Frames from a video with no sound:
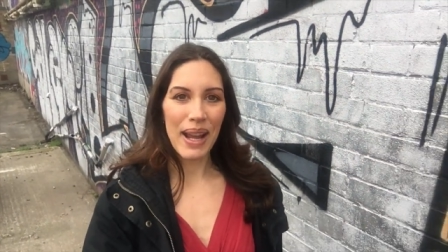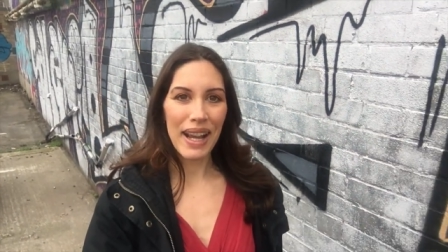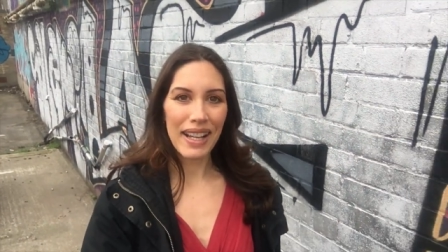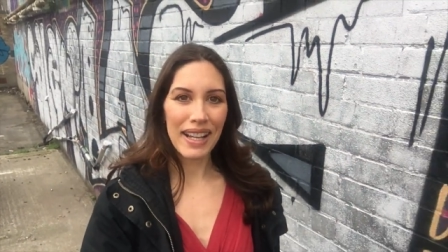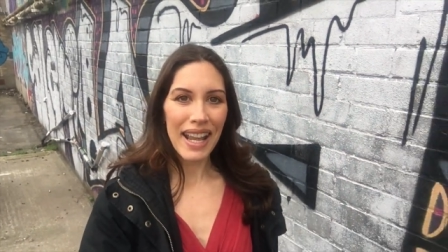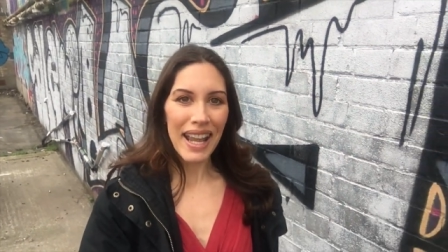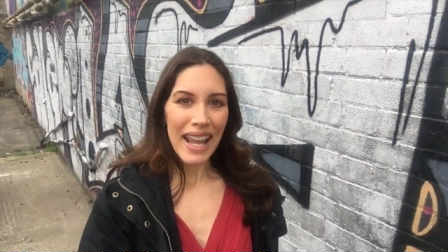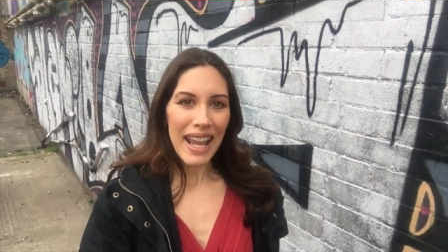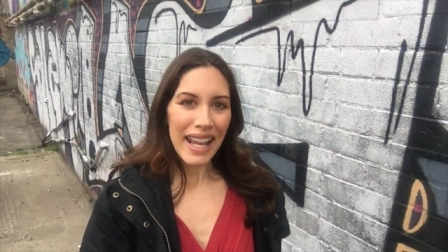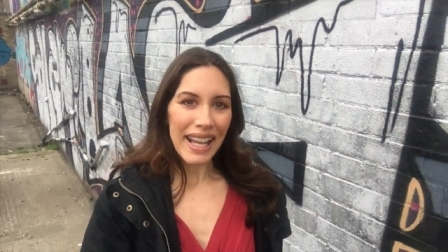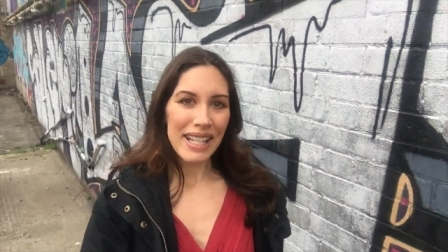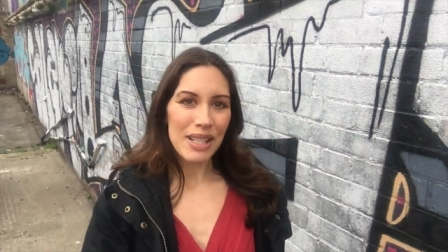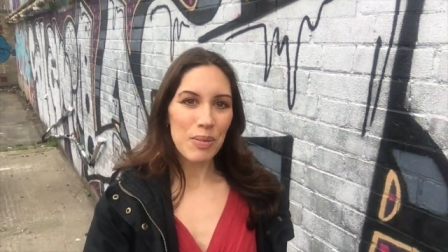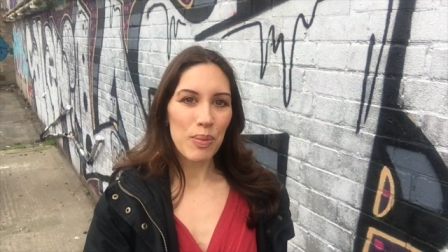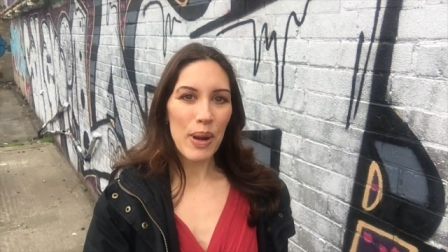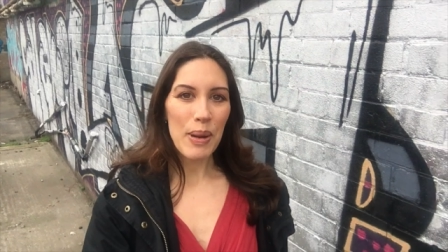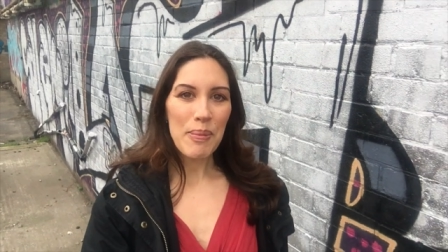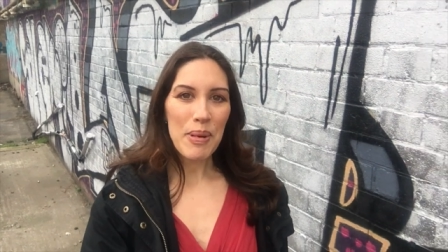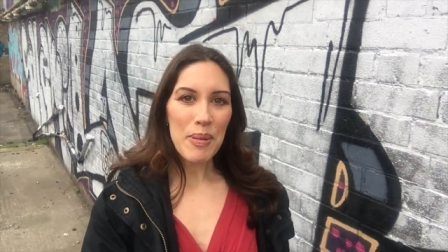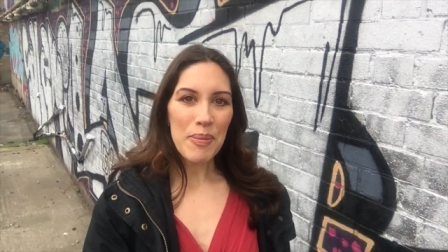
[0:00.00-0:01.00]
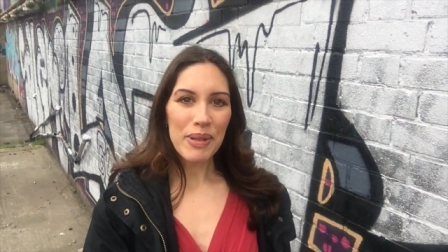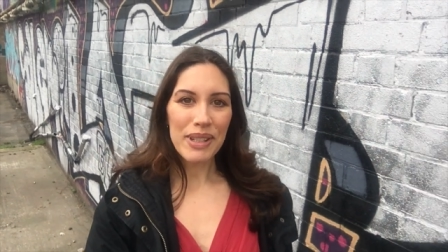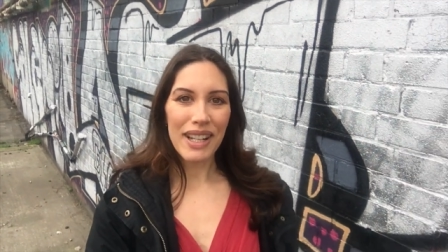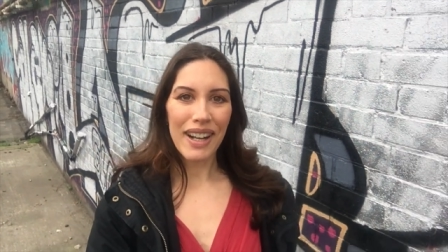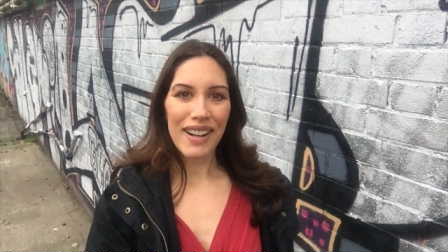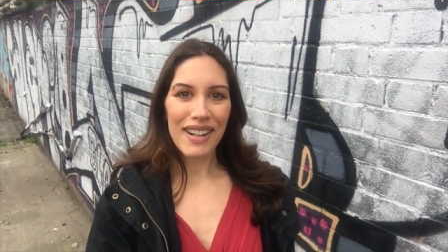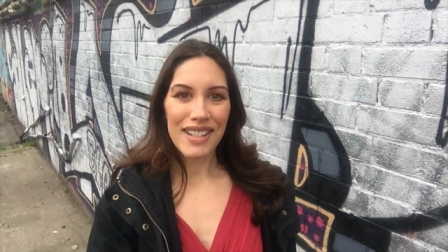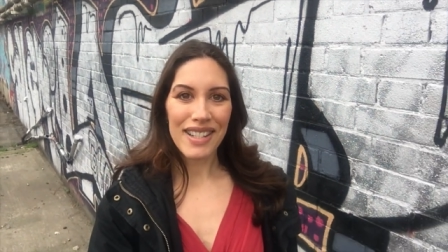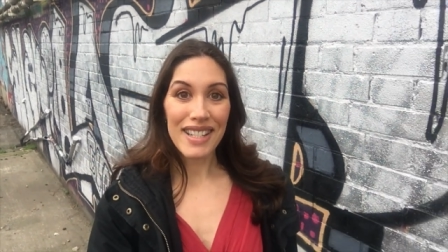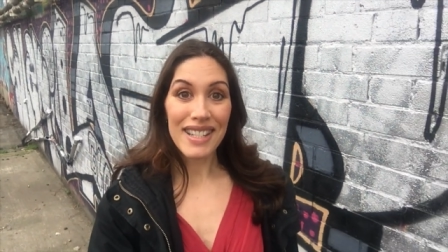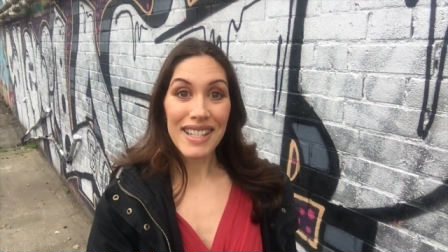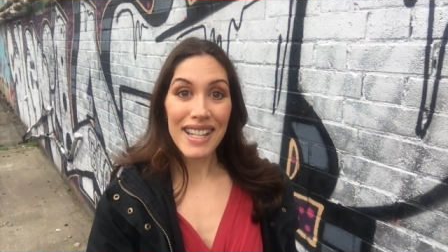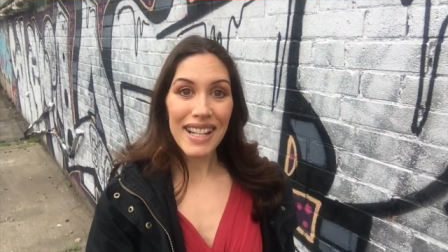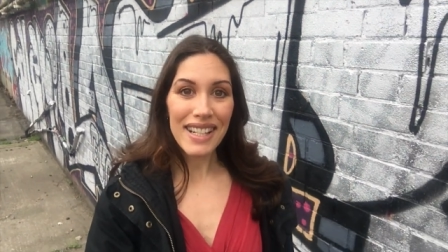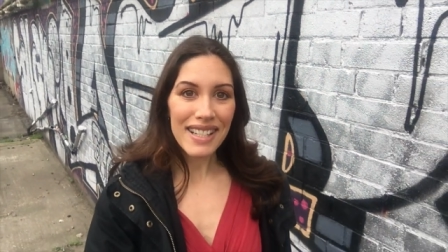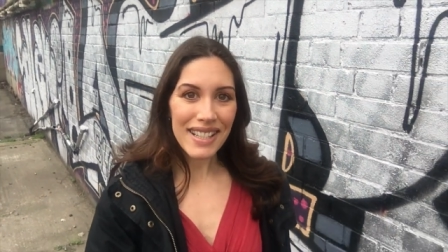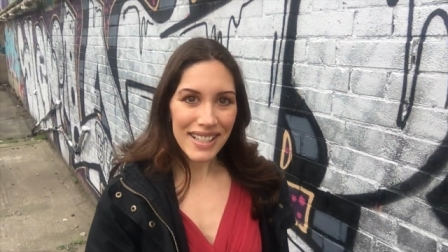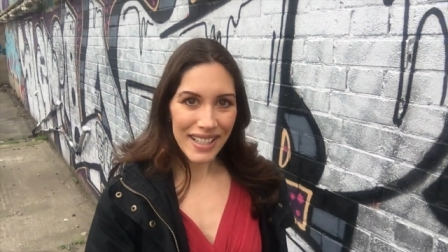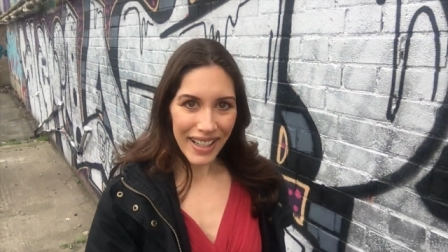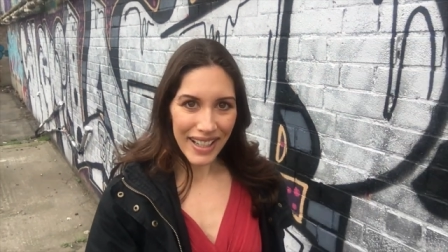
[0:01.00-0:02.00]
Wick is Whippet Productions'
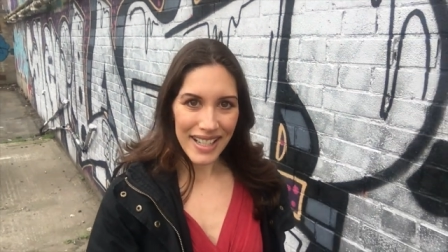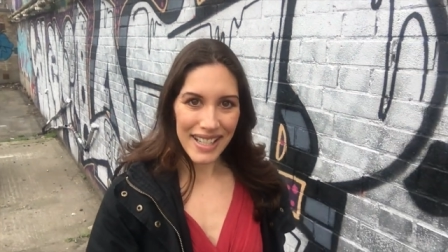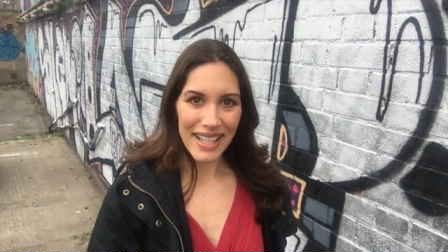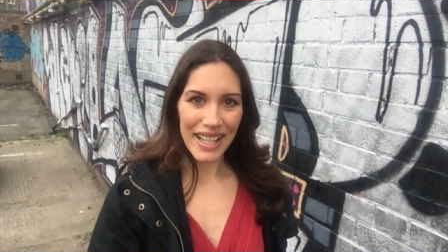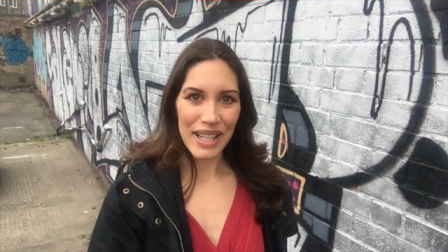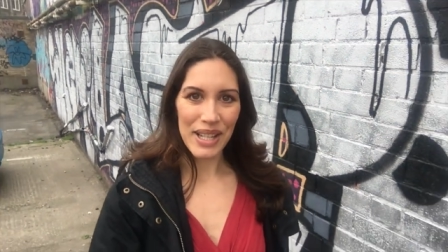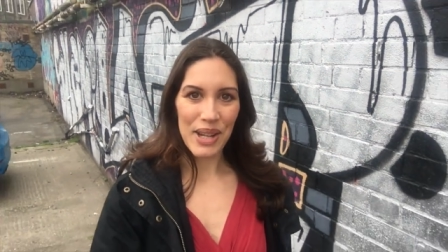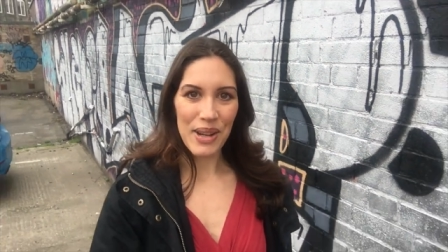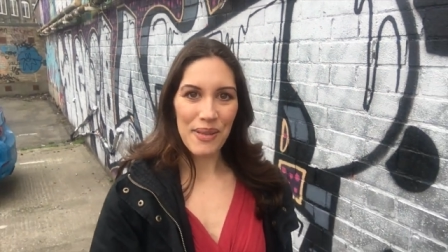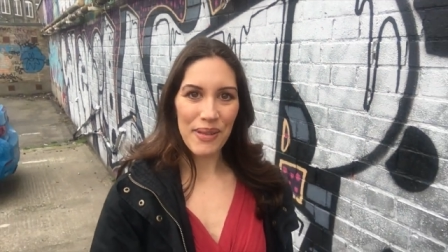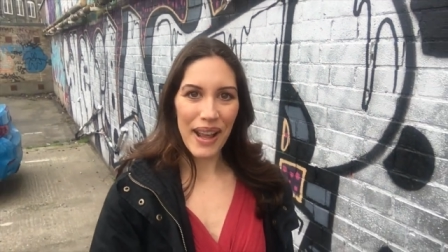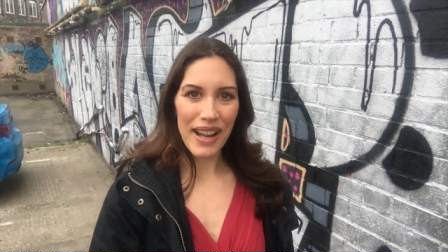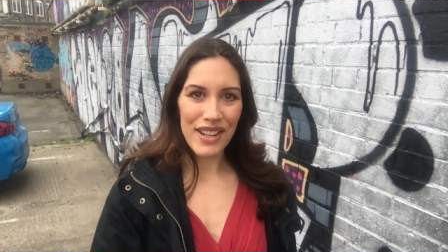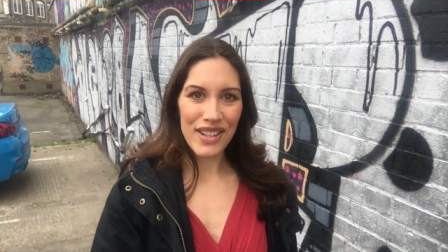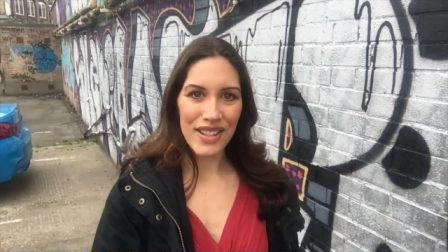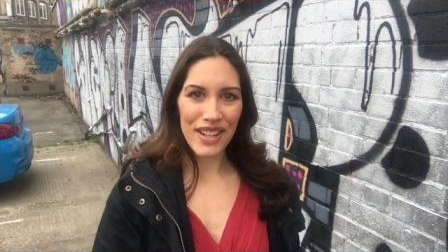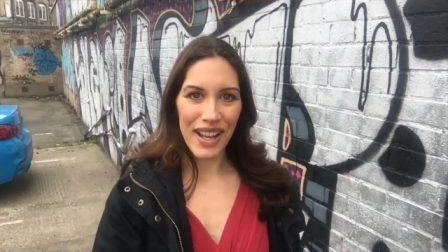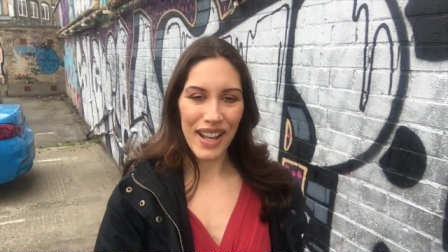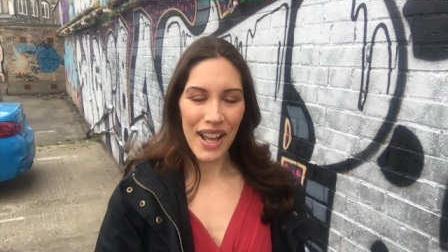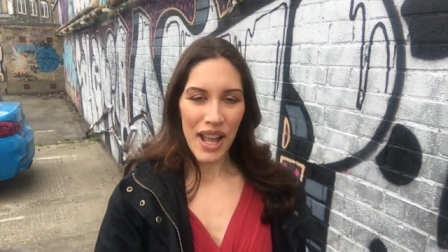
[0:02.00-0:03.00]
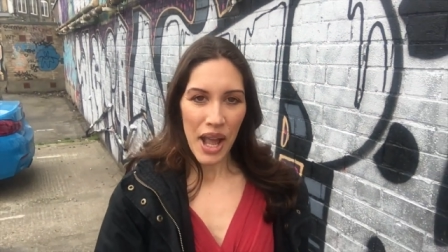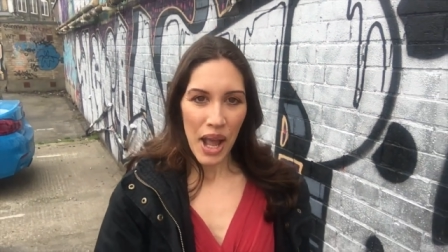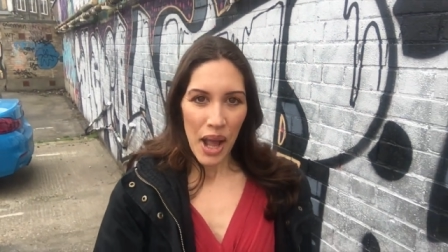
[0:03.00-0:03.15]
exciting new venture,